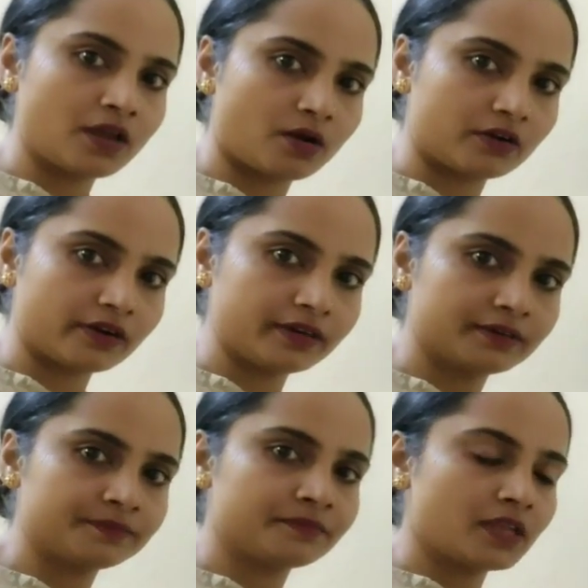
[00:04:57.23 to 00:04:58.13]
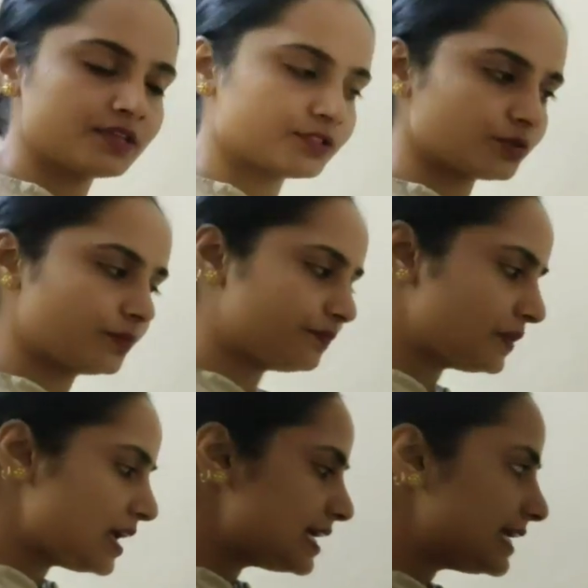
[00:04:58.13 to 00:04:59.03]
Alright? So,
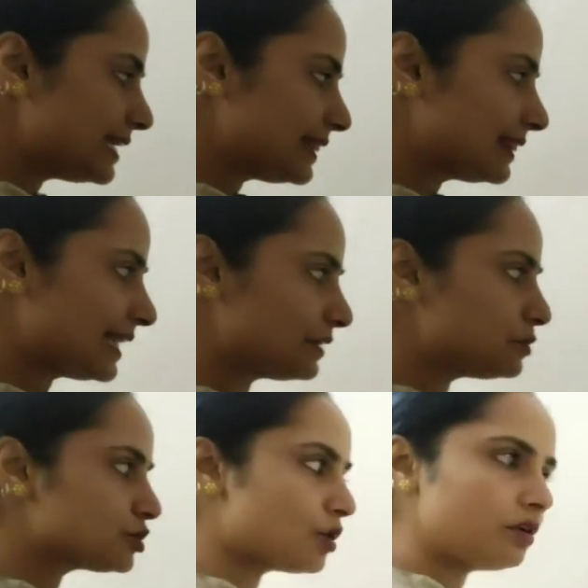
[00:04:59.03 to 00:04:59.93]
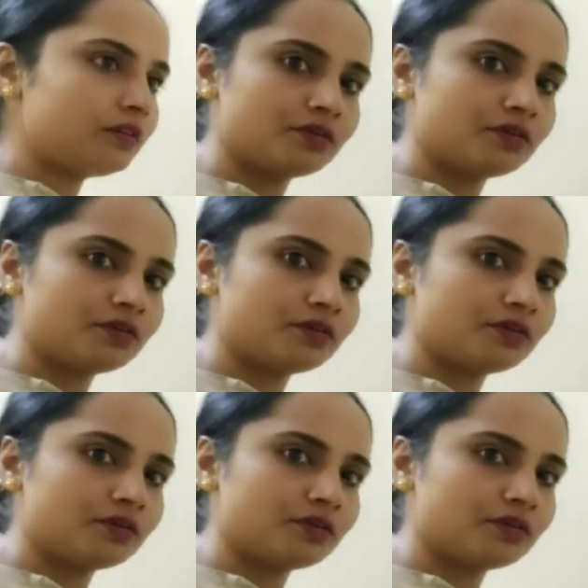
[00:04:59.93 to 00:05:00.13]
that was all